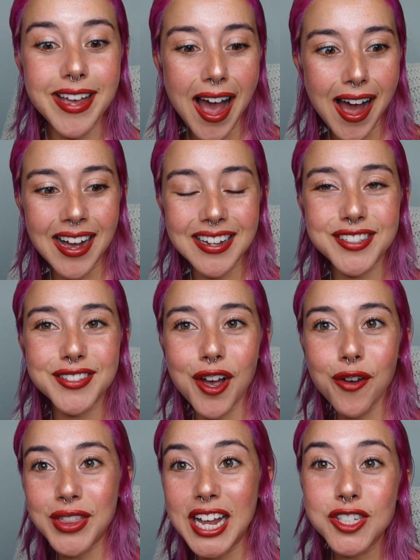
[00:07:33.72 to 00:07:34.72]
Yeah,
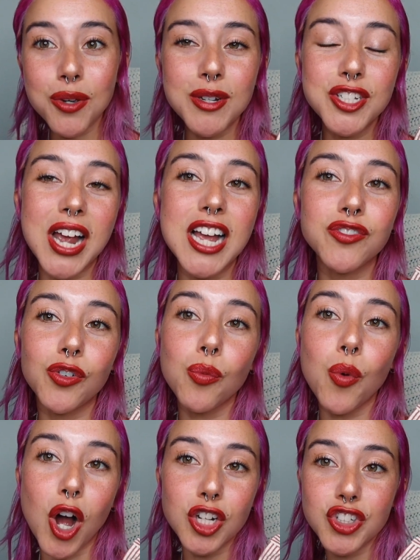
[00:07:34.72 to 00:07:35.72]
so thanks so much guys for
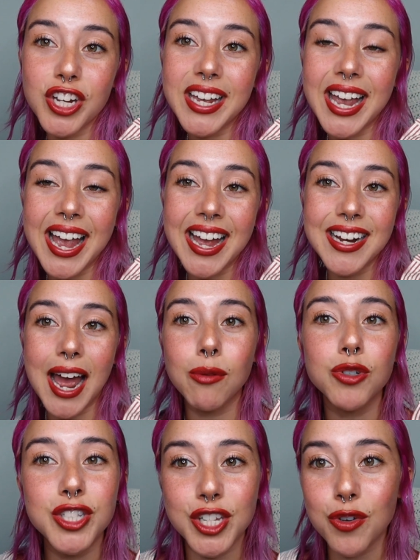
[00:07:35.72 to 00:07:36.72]
watching, and I
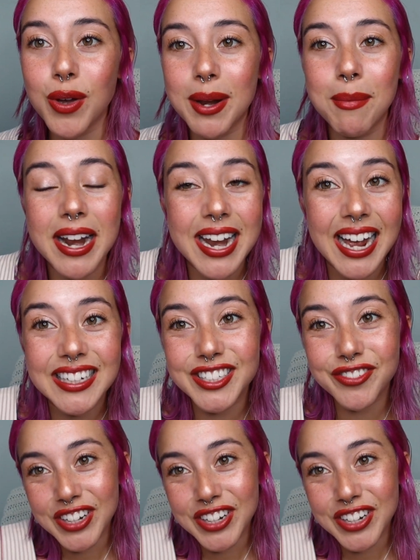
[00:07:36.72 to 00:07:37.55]
will see you in my next